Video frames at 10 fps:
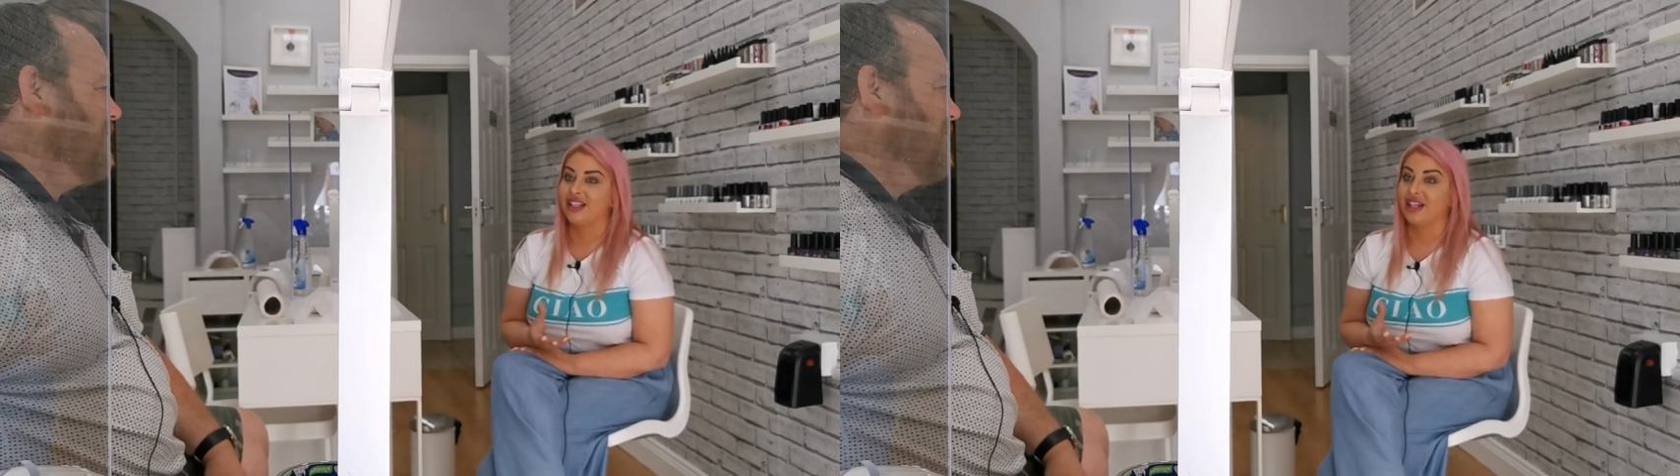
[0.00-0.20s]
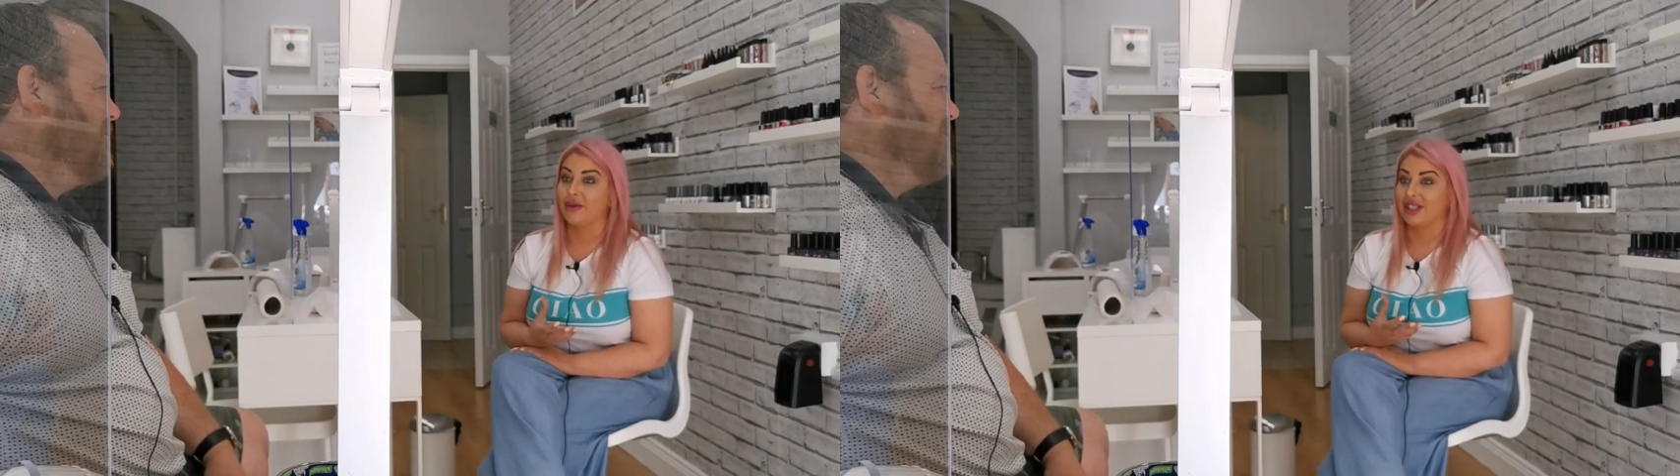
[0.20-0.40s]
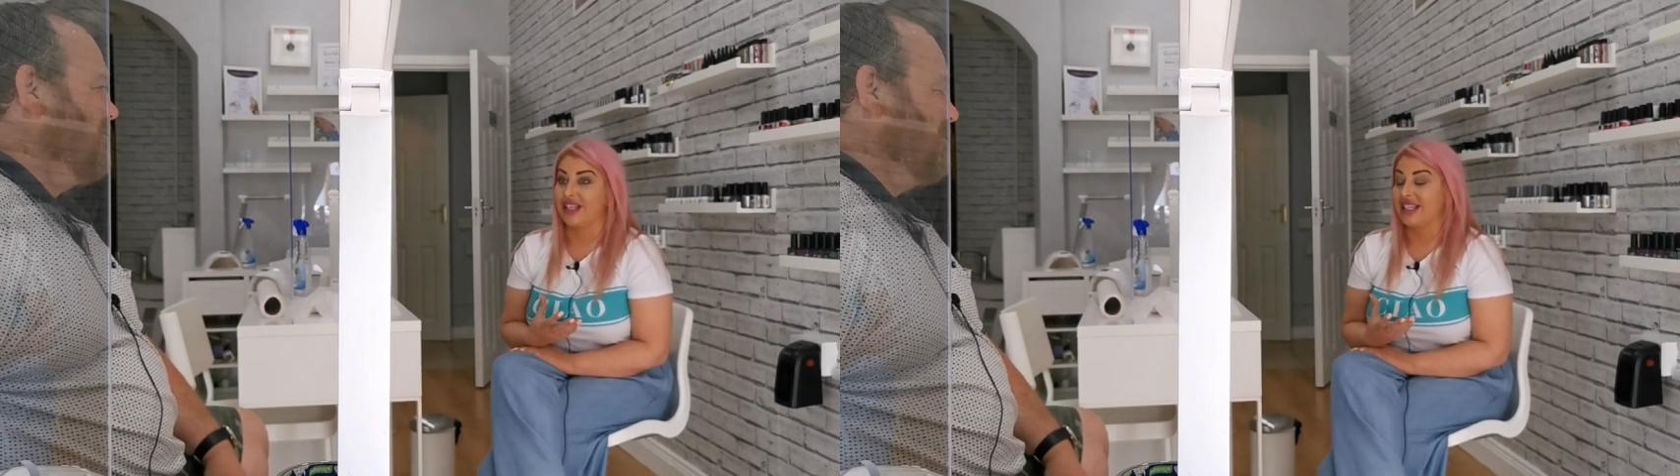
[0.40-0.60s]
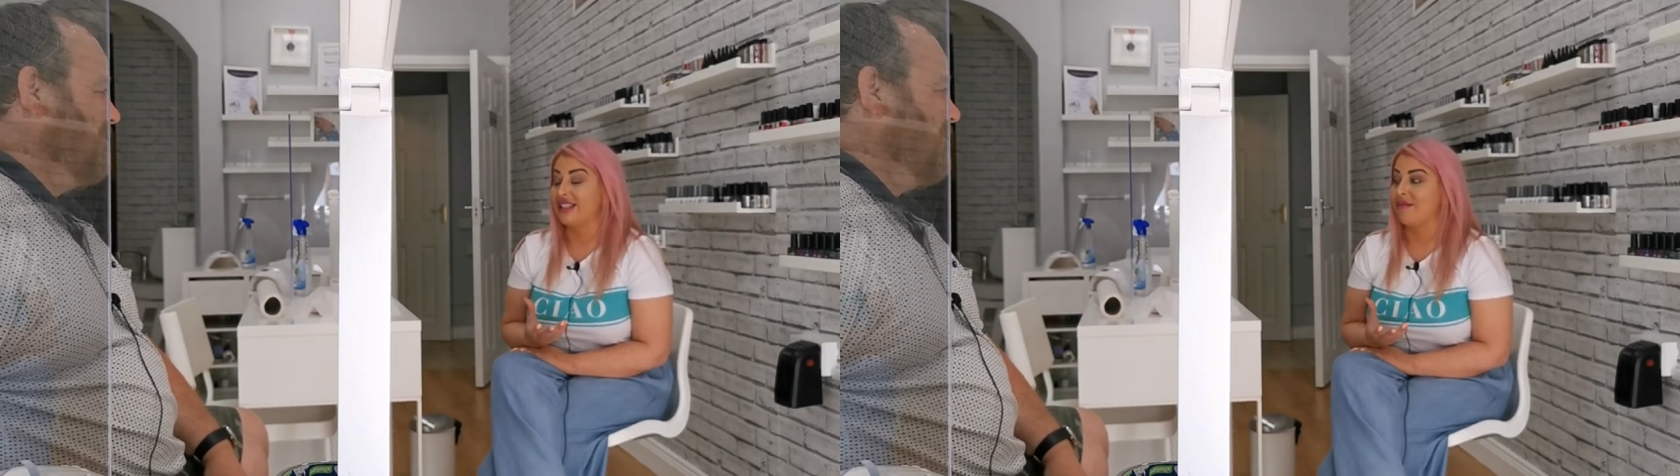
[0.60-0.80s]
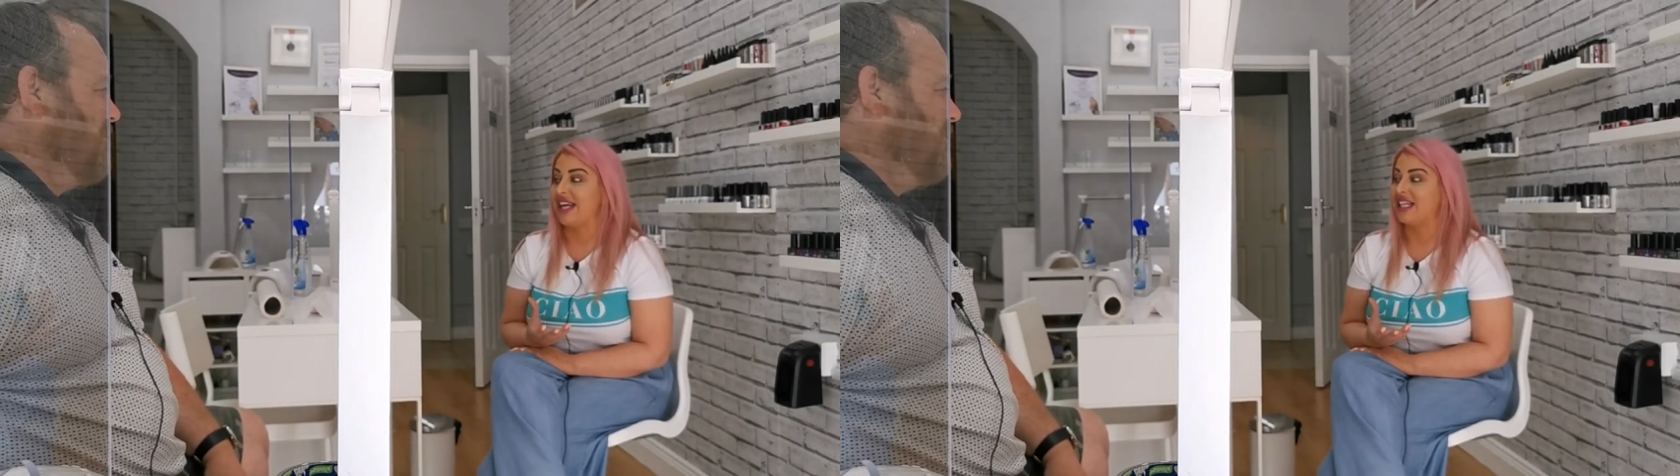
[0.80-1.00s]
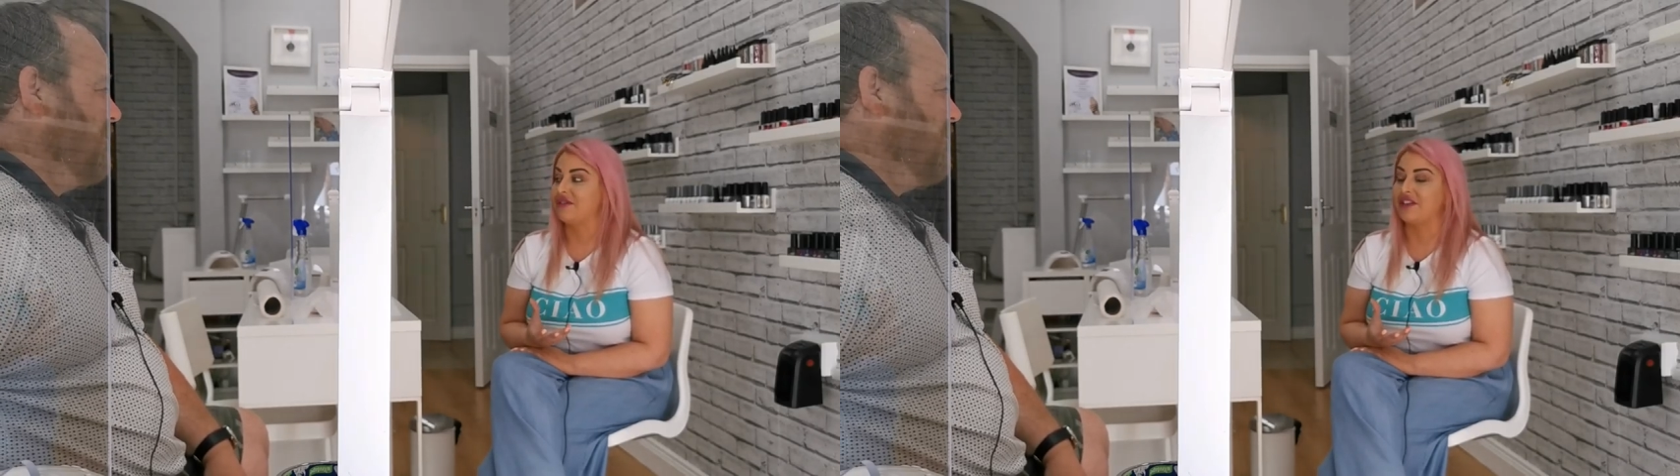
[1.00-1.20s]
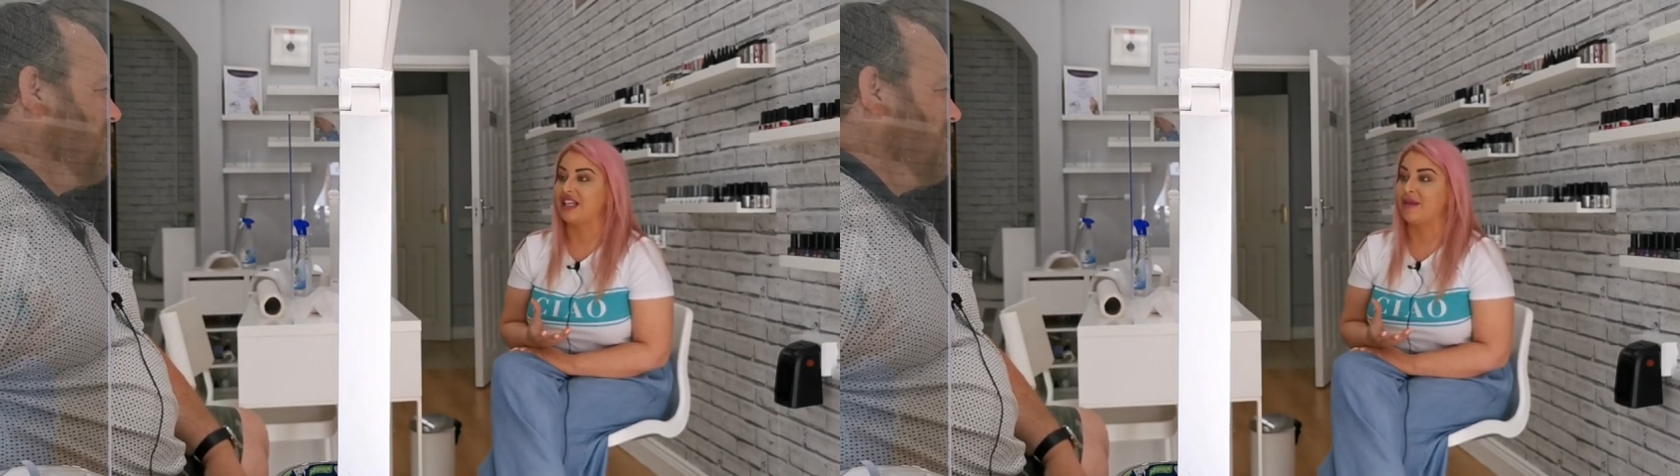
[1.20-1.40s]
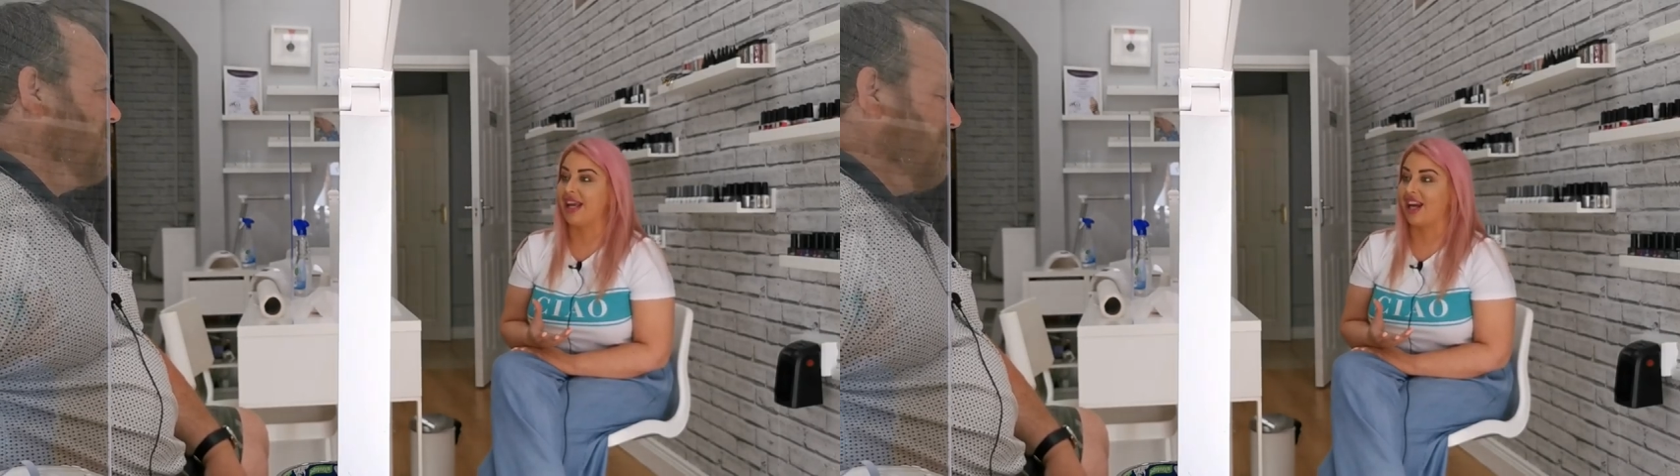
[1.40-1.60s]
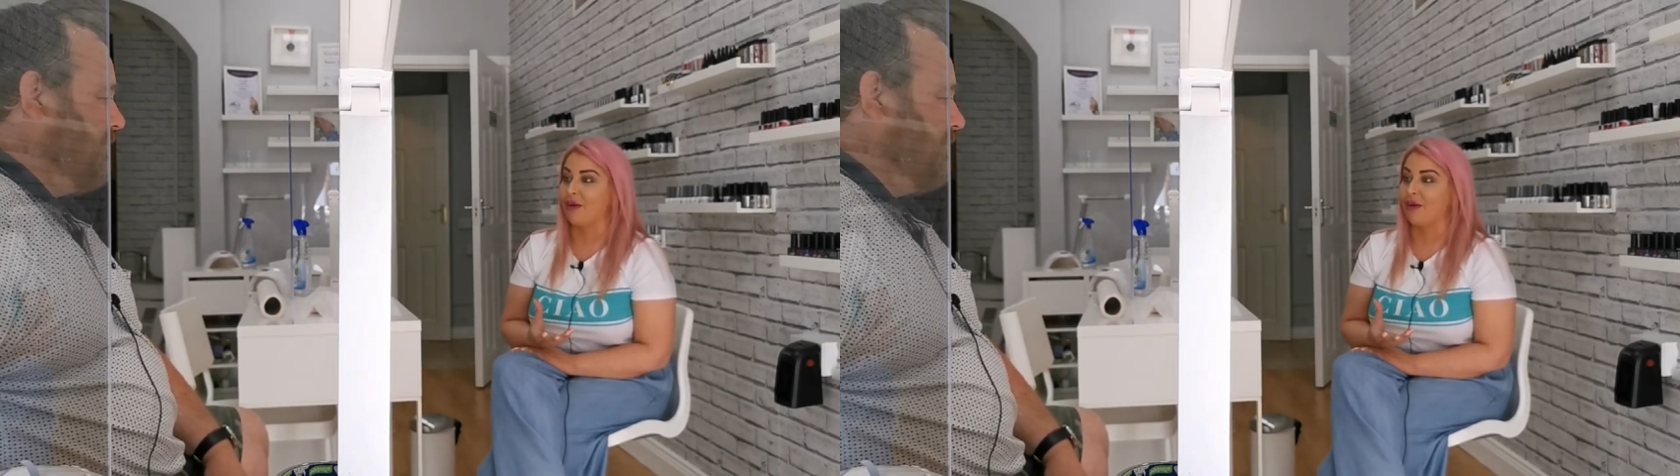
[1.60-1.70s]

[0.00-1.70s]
you know, it is mainly female,